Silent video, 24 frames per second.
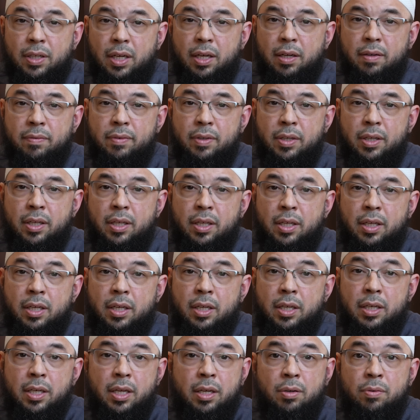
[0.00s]
of.
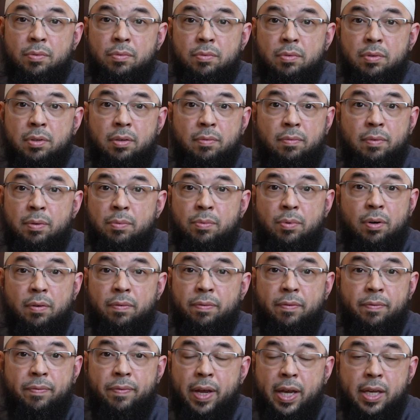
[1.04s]
Now, the reward
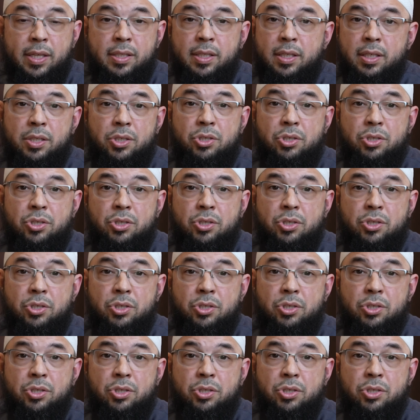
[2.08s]
for fasting